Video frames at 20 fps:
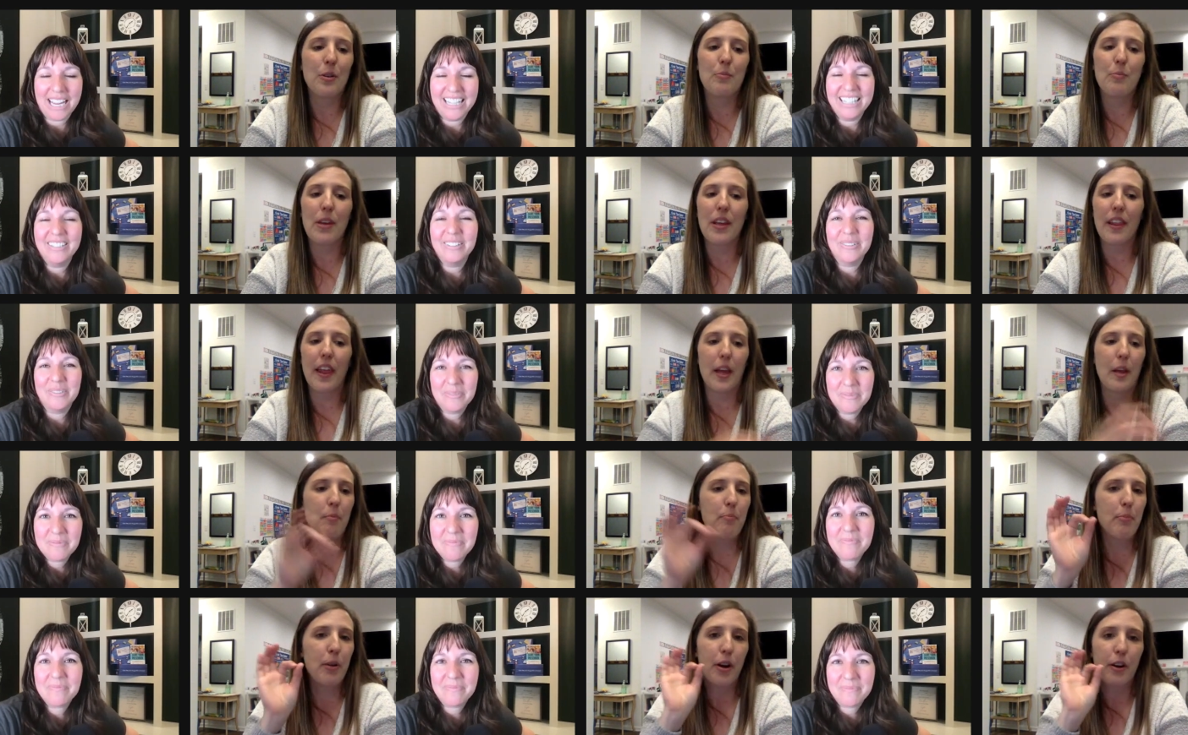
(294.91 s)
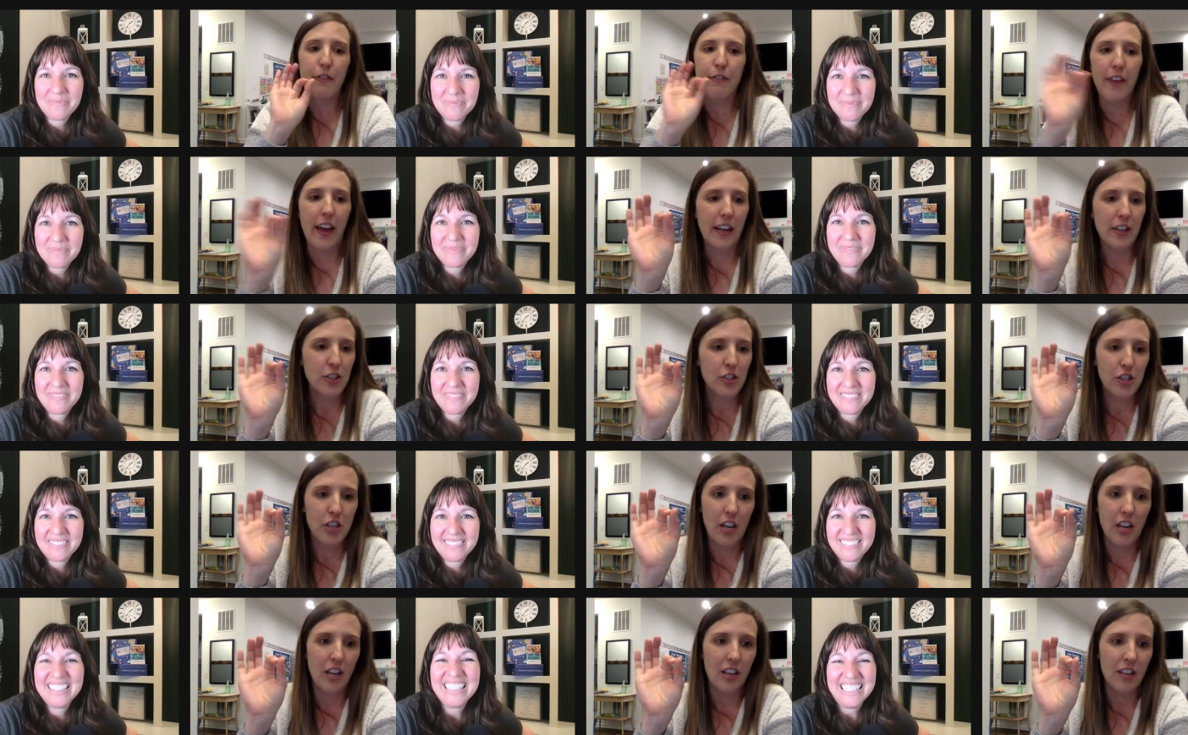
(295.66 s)
Speaker 1: would be like
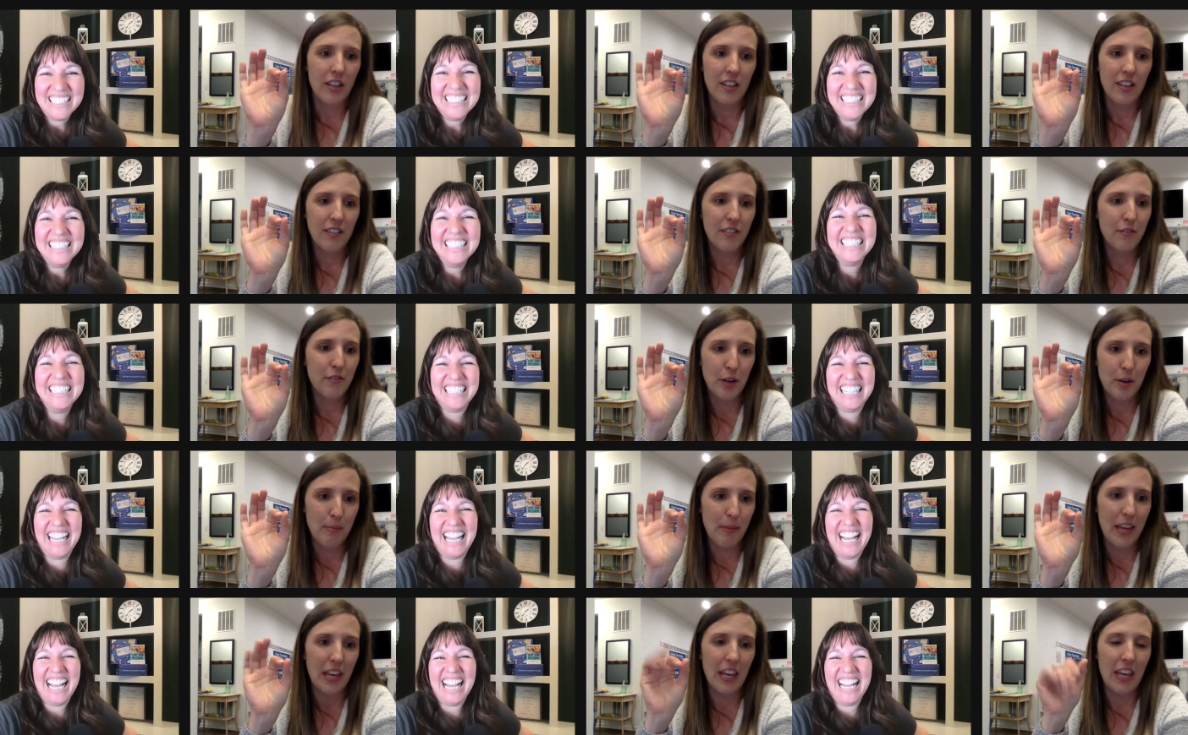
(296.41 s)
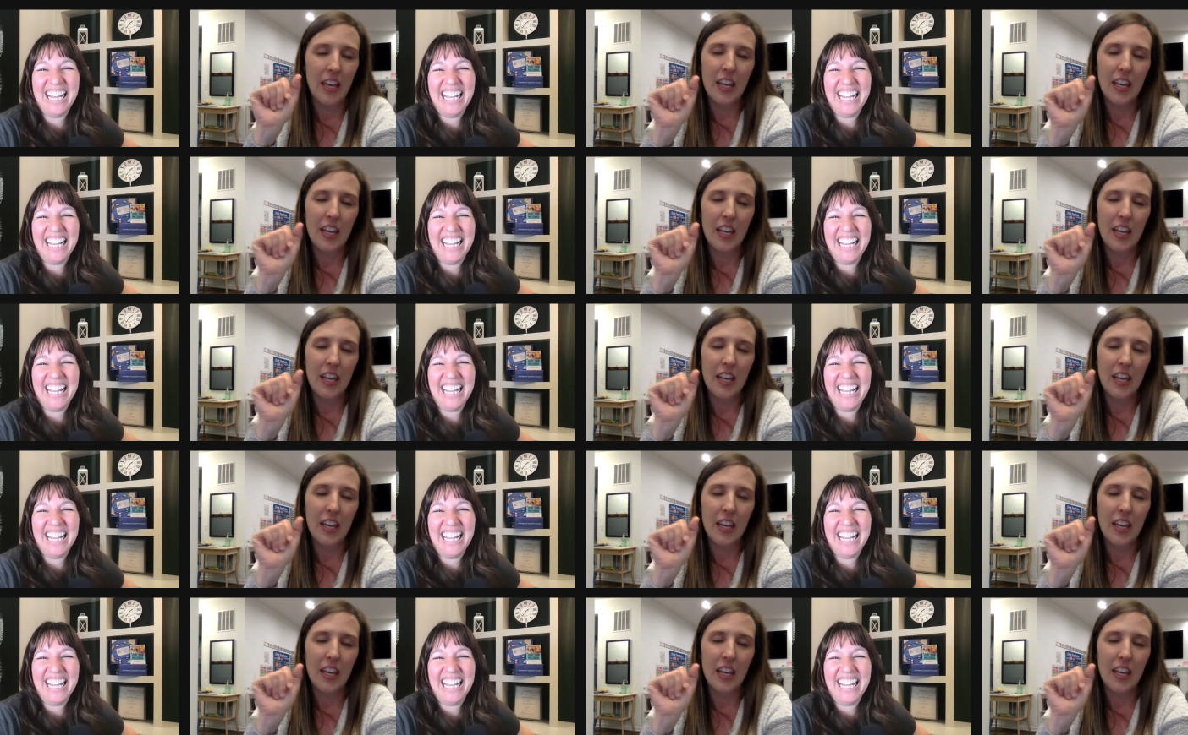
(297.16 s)
perfection for me.